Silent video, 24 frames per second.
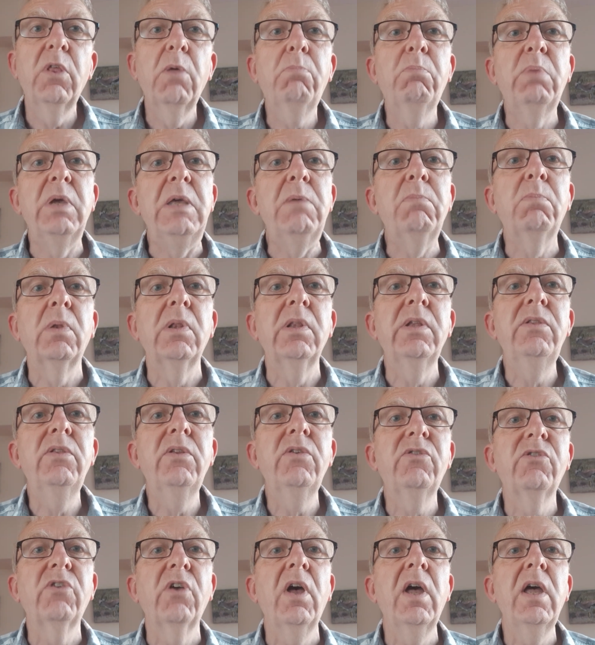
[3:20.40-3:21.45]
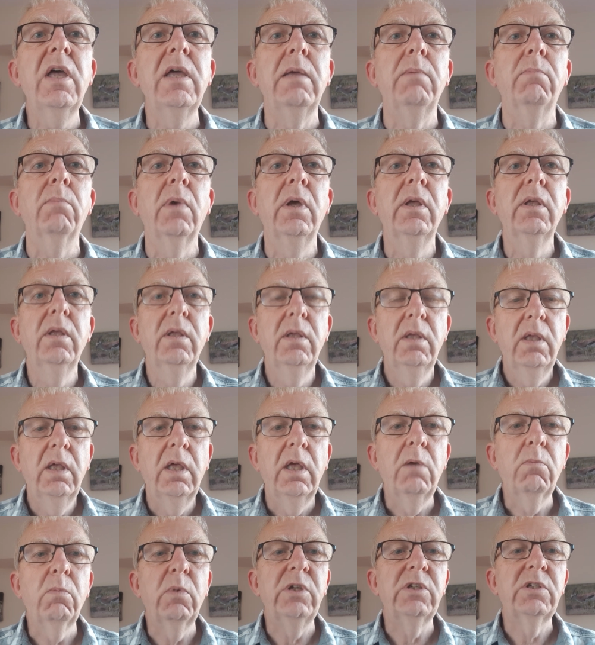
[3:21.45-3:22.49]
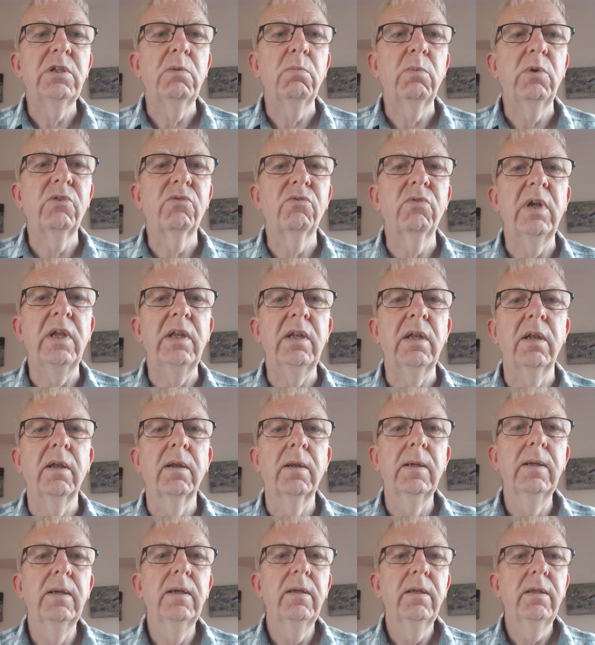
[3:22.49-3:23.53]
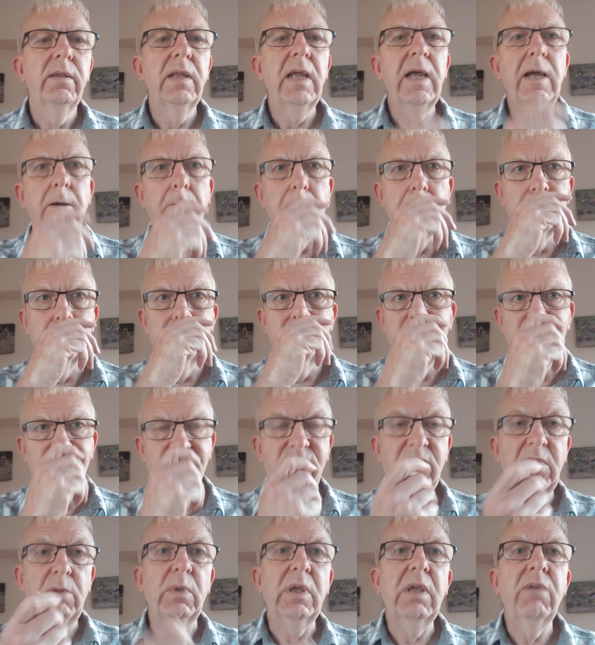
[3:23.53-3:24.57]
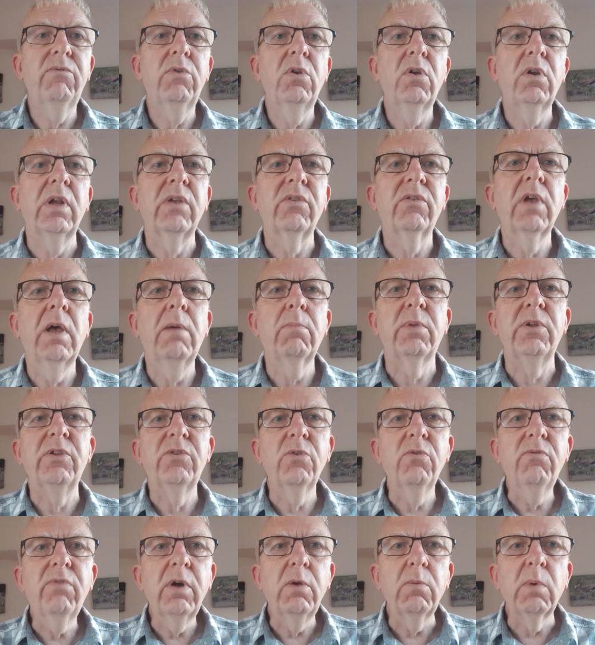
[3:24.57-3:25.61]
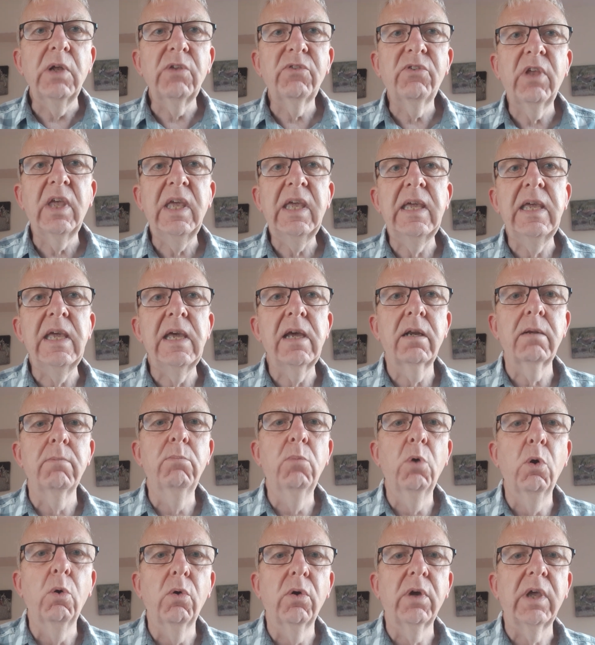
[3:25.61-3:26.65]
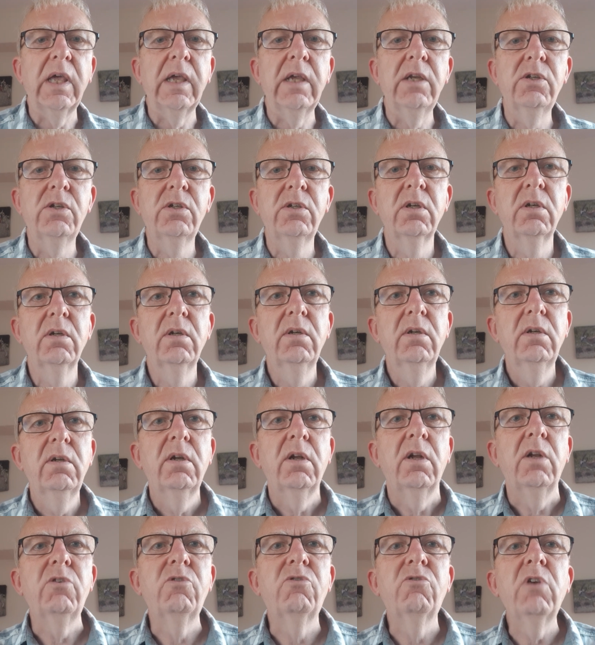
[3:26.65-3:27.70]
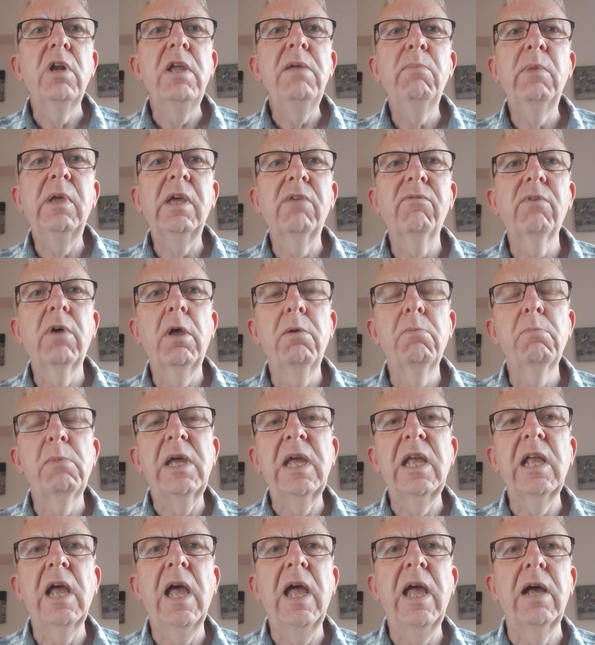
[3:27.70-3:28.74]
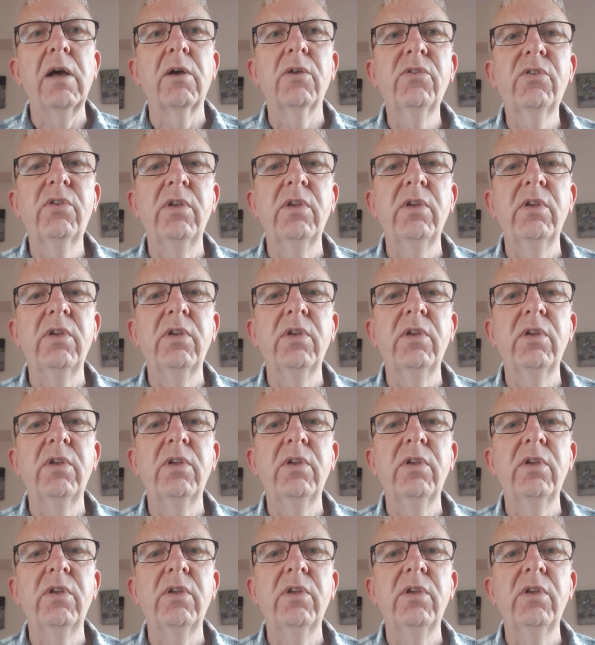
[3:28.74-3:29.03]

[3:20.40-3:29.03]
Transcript: people in the time in which it was written. Now, let me give you an example. It's all very well taking out a mortgage and dreaming of owning a house